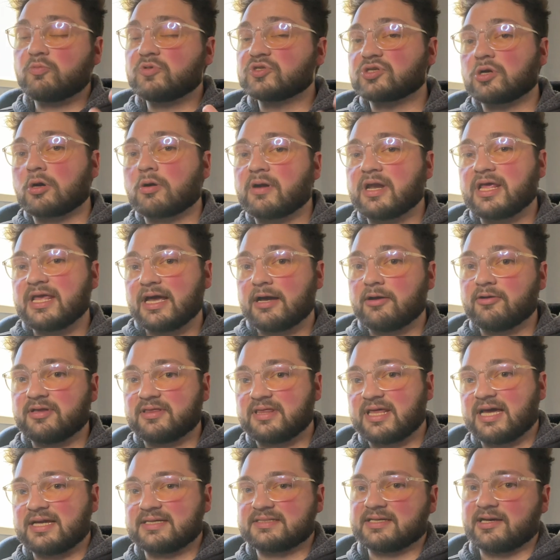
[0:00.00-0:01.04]
was already out at
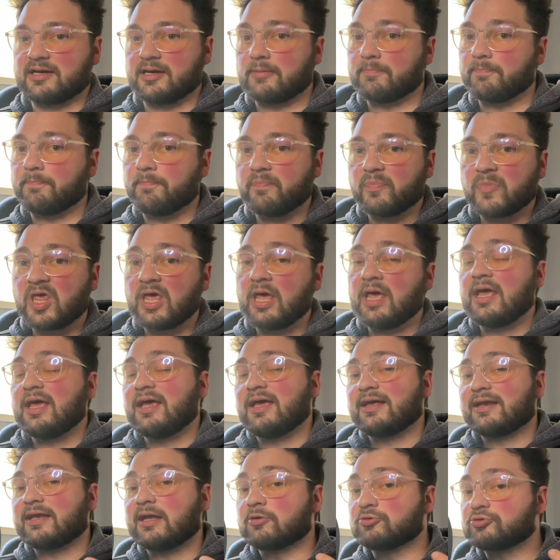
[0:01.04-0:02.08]
that time.
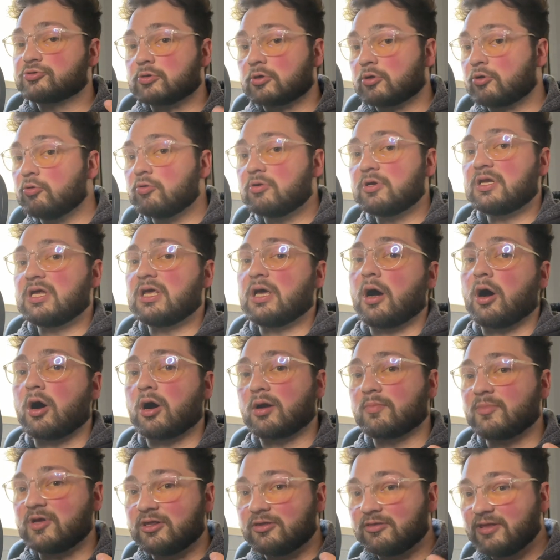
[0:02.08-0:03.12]
Now Dragunity
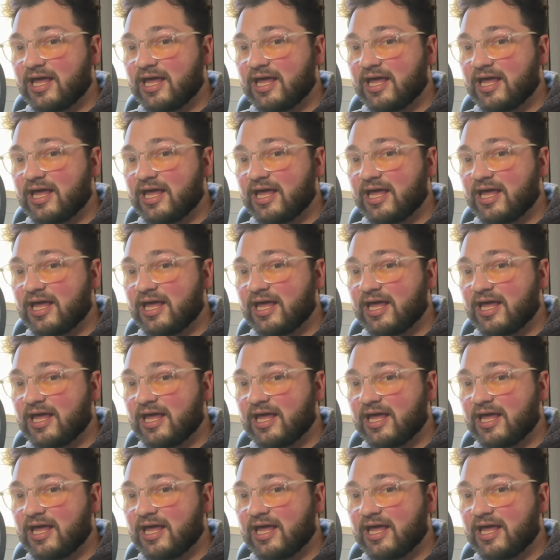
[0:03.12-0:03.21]
Arma